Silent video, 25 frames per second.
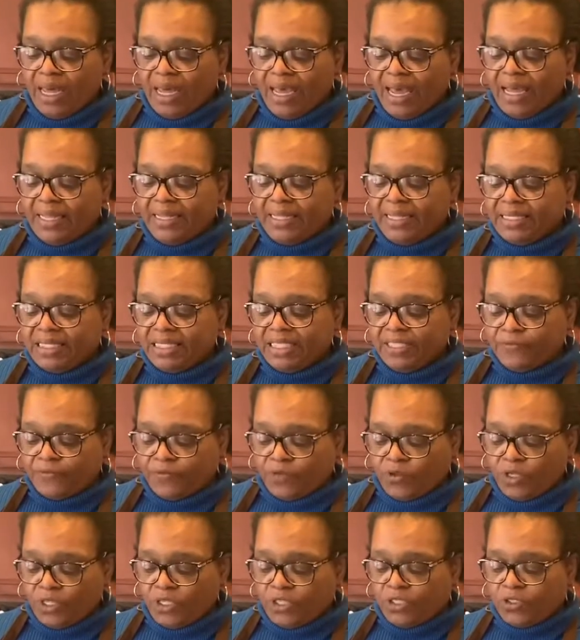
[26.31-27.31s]
And this is
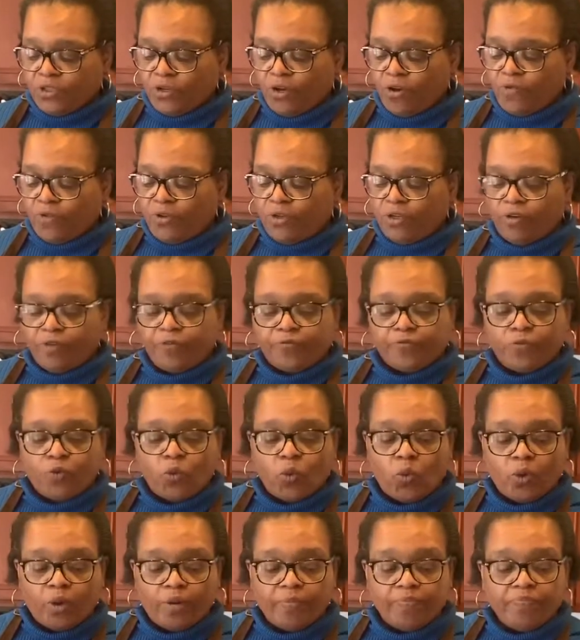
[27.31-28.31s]
for a serving of
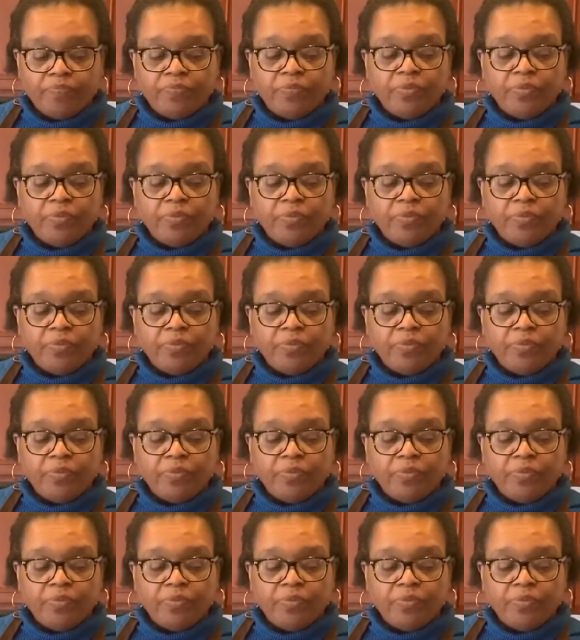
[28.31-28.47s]
4.